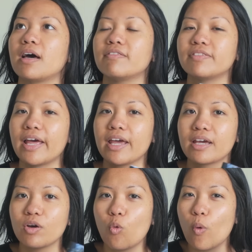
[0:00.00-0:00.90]
of like
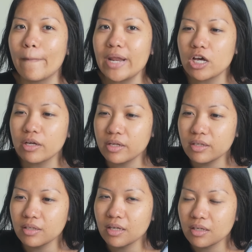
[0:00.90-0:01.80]
womanhood
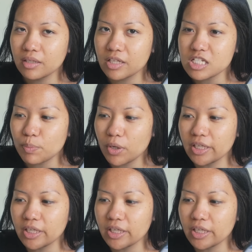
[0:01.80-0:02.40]
in this book.